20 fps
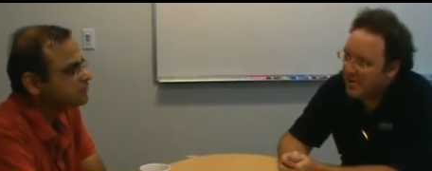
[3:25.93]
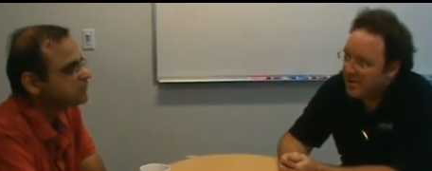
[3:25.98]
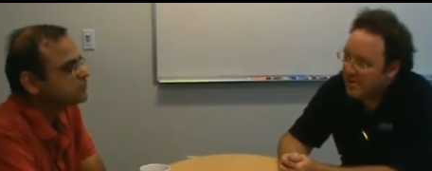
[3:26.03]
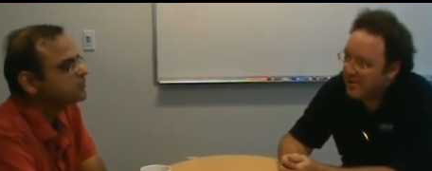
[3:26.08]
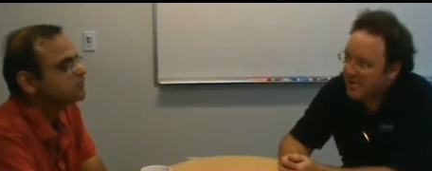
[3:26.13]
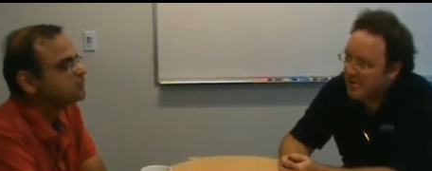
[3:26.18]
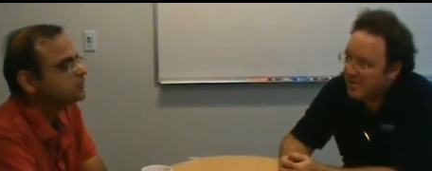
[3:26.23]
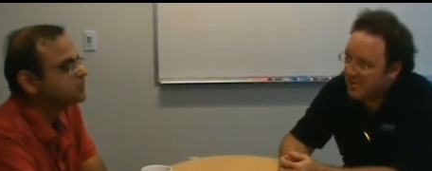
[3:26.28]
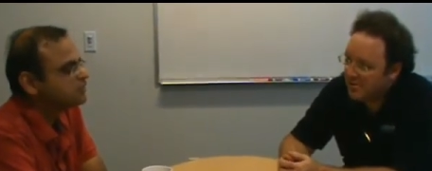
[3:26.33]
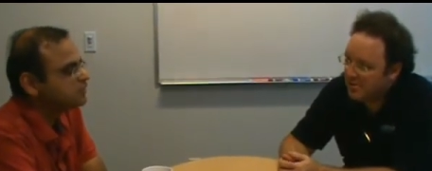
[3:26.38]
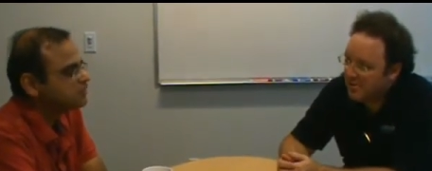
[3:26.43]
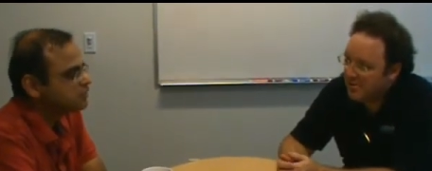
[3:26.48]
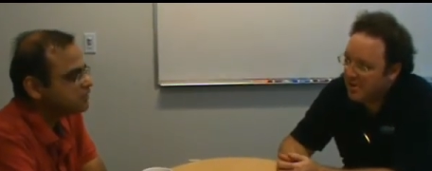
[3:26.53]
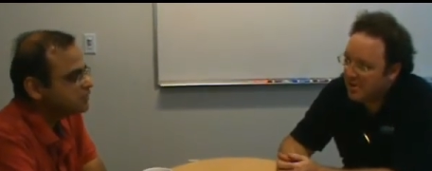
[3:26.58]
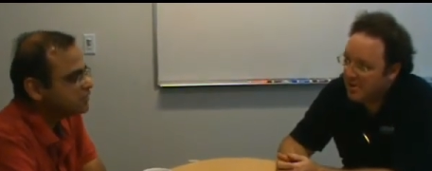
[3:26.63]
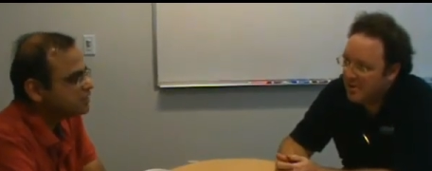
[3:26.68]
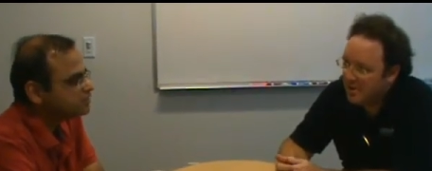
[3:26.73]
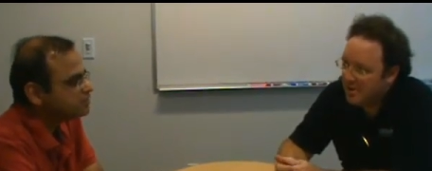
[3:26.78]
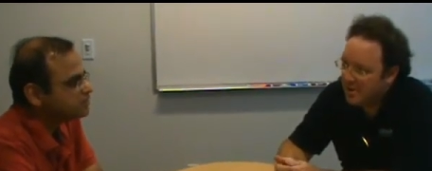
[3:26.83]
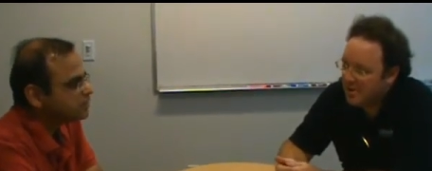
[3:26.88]
Speaker 1: with EC2,
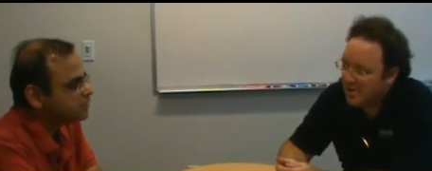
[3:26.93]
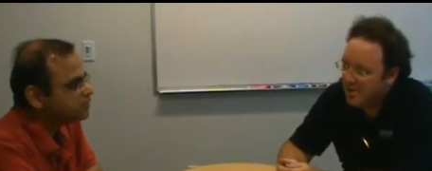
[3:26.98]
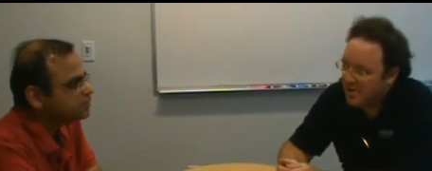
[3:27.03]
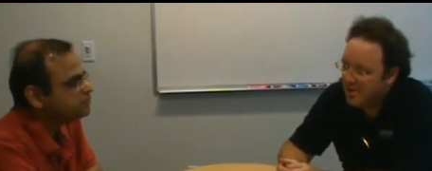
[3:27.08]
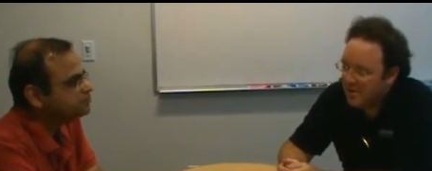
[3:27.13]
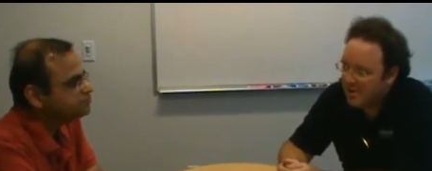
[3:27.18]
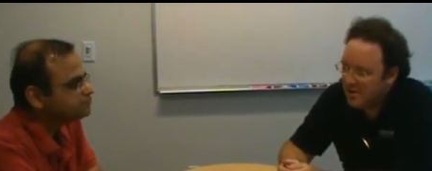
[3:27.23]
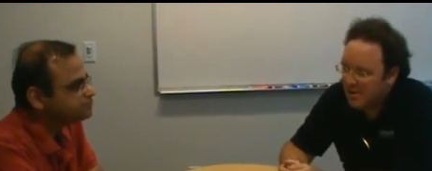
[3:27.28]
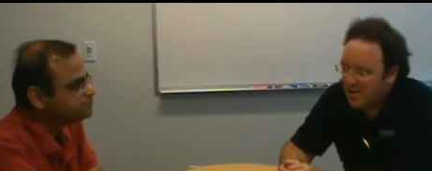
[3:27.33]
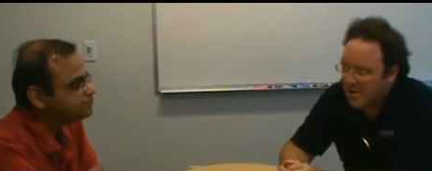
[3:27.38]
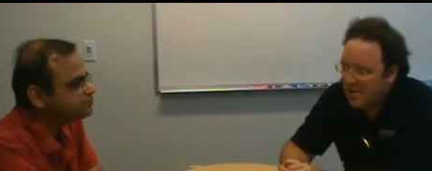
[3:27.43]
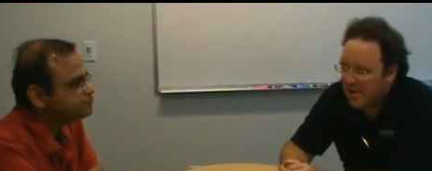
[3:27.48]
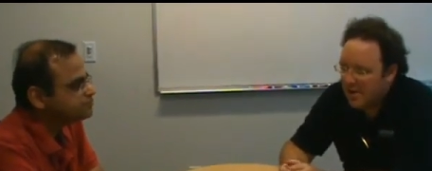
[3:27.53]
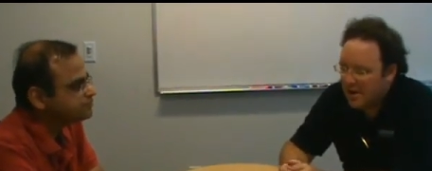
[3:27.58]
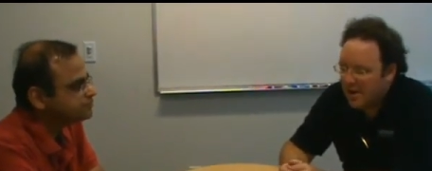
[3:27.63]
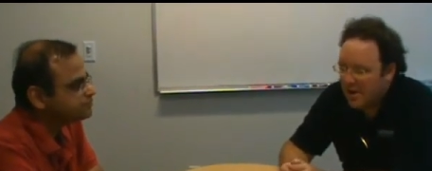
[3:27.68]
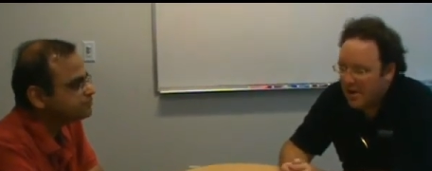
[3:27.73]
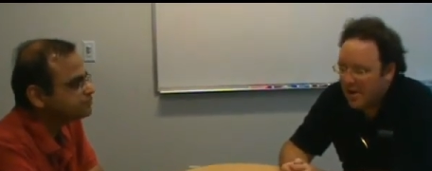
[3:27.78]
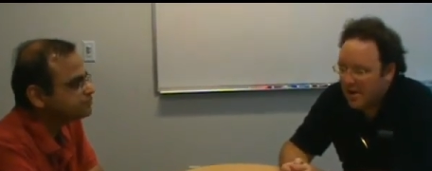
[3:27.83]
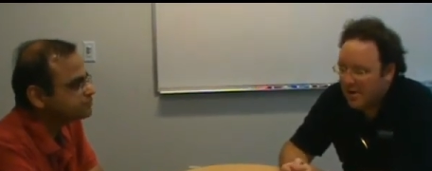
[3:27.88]
didn't that's it? Right.
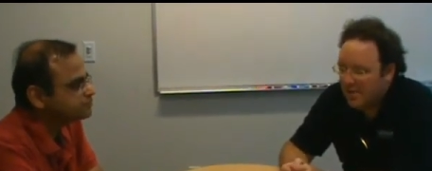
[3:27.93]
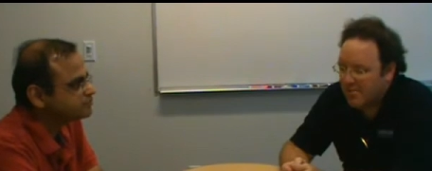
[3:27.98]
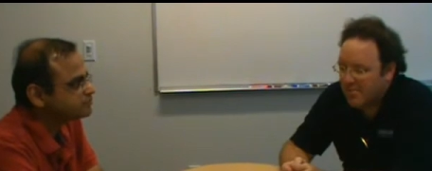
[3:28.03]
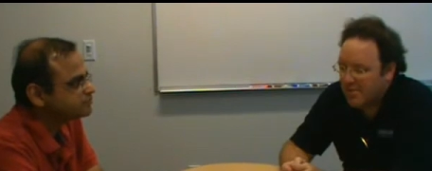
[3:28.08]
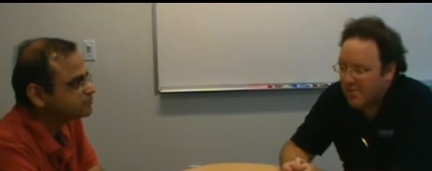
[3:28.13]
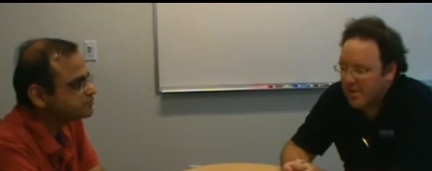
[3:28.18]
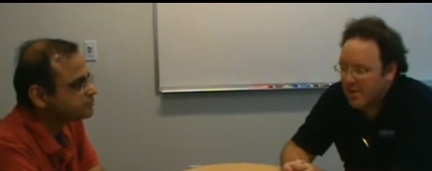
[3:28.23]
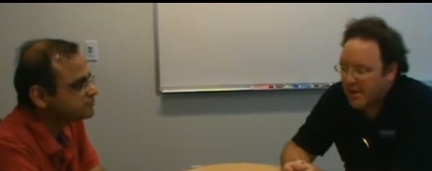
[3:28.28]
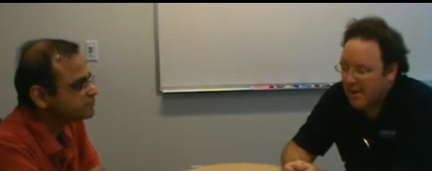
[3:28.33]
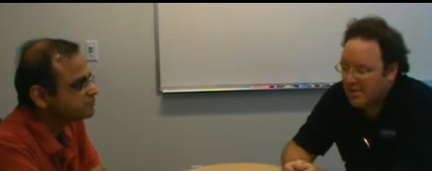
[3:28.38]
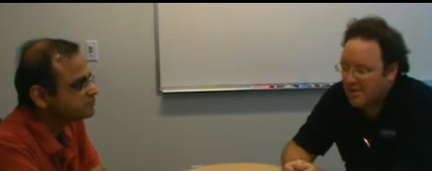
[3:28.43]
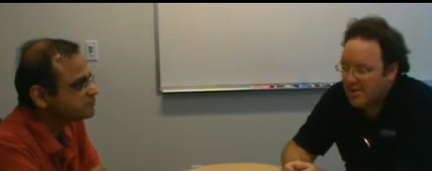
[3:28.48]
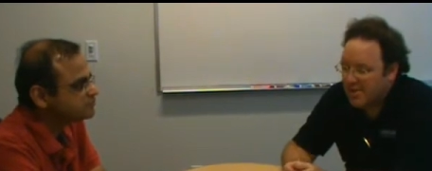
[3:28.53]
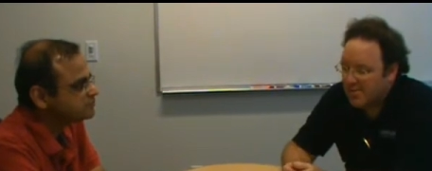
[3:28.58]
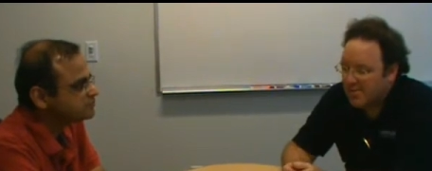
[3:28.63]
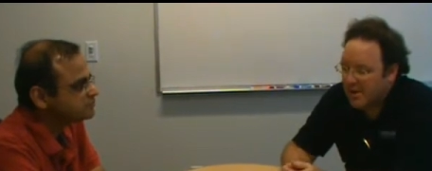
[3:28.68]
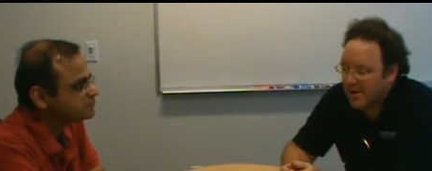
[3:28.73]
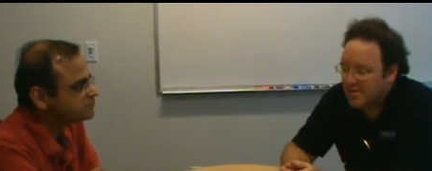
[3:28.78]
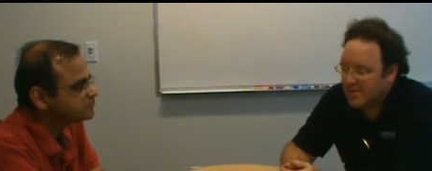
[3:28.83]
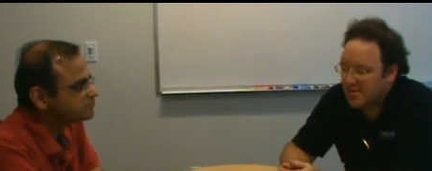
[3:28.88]
Um, and
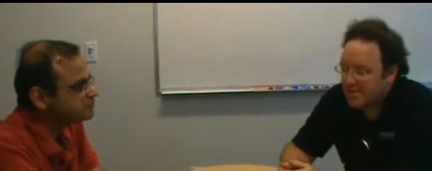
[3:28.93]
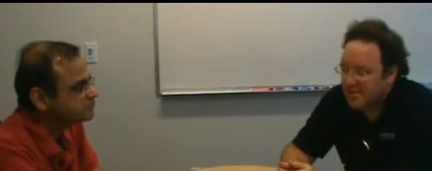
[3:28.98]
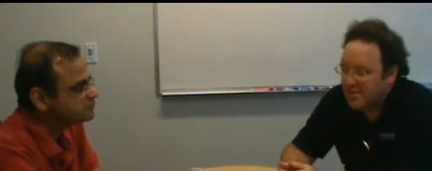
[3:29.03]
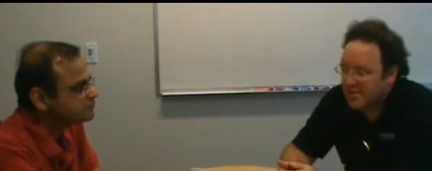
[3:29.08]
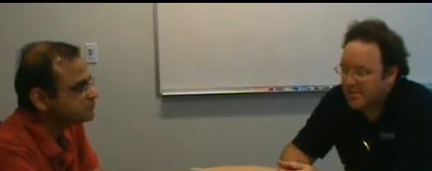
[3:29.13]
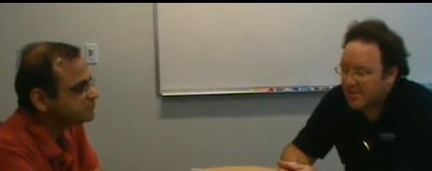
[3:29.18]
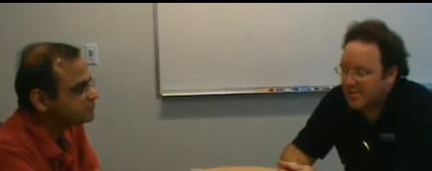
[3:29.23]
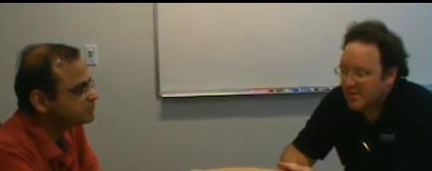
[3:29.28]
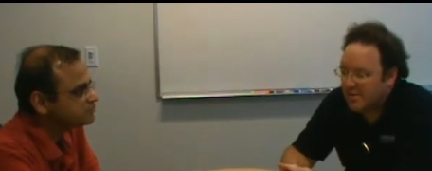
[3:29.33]
so that's